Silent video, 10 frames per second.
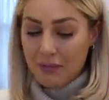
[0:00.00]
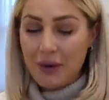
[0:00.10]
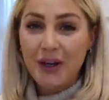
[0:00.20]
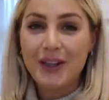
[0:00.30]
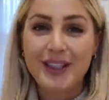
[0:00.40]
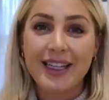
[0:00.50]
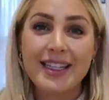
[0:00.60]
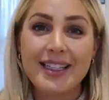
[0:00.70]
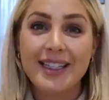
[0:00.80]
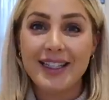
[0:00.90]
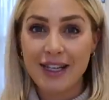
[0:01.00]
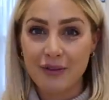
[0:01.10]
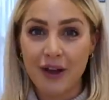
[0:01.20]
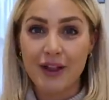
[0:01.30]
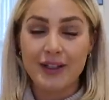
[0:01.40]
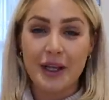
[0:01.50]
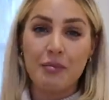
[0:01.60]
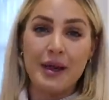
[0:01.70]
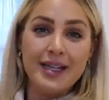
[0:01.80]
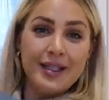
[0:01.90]
But he did deliver this
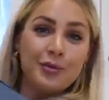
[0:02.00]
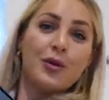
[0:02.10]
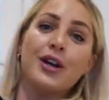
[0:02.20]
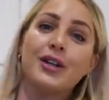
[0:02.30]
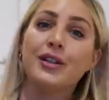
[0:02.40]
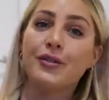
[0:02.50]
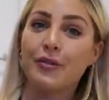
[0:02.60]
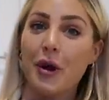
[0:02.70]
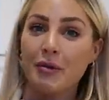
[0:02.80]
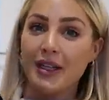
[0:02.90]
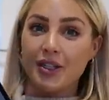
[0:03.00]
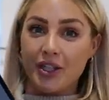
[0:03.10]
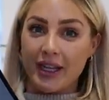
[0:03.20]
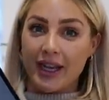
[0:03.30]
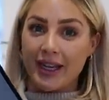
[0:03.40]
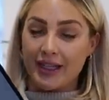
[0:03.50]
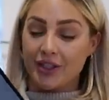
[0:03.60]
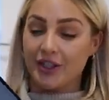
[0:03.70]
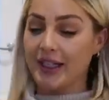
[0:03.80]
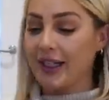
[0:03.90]
amazing one from
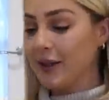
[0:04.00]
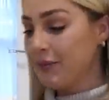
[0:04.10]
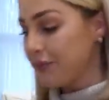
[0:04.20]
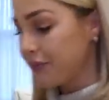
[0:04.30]
GHD.